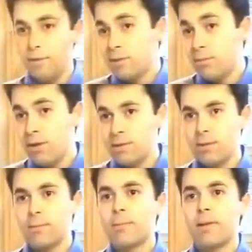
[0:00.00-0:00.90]
I was a
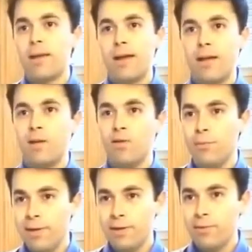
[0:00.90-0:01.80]
Muslim and I
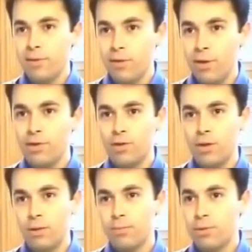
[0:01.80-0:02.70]
knew better what the laws
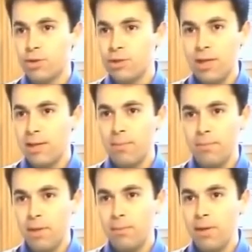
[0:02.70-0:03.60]
are, but just like
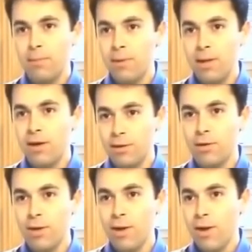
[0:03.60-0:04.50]
many
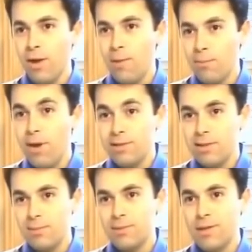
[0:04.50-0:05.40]
other
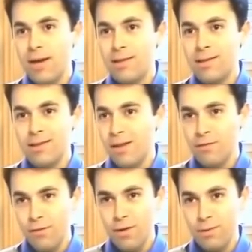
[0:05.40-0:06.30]
Muslims, I did
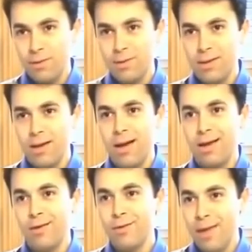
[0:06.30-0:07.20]
not follow it.
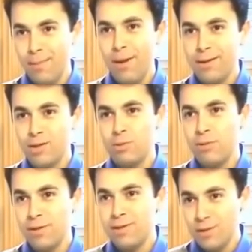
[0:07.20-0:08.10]
I only applied it to
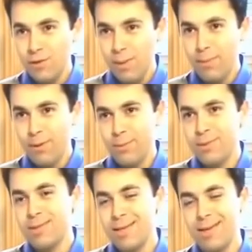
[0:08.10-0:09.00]
me when it served my
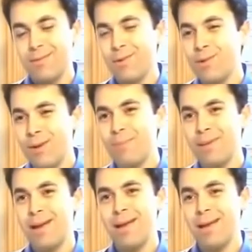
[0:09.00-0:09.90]
purpose. What do I
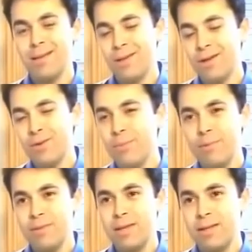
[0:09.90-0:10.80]
mean? I don't
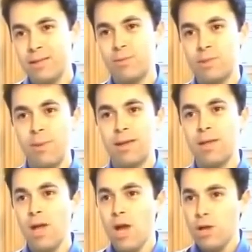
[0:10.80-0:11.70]
mean with any
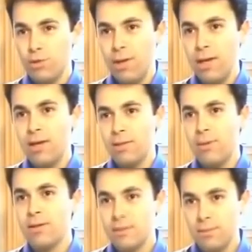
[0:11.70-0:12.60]
disrespect to any other
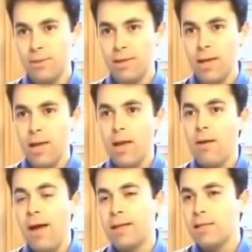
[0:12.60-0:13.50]
Muslim, but
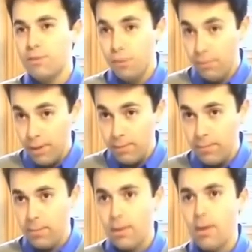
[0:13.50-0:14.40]
at least for me,
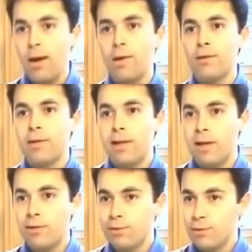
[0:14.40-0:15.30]
I know that
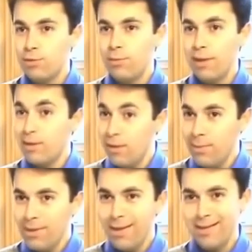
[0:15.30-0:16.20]
I used to do my
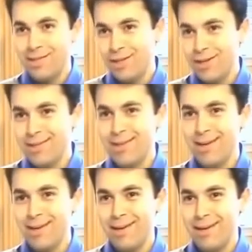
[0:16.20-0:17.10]
clubbing as a
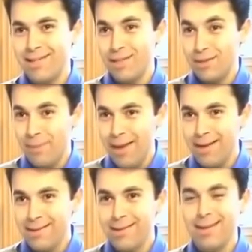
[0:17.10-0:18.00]
young
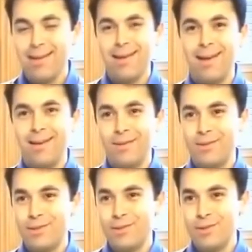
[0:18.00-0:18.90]
man. I
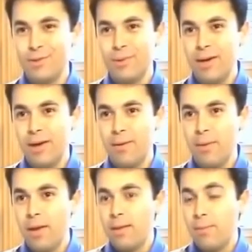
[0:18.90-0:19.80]
used to
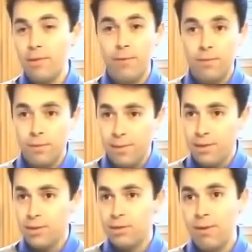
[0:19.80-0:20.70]
be involved in a
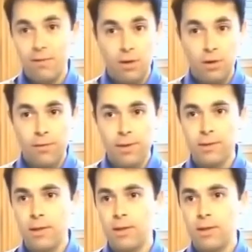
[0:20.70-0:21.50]
relationship, have a girlfriend.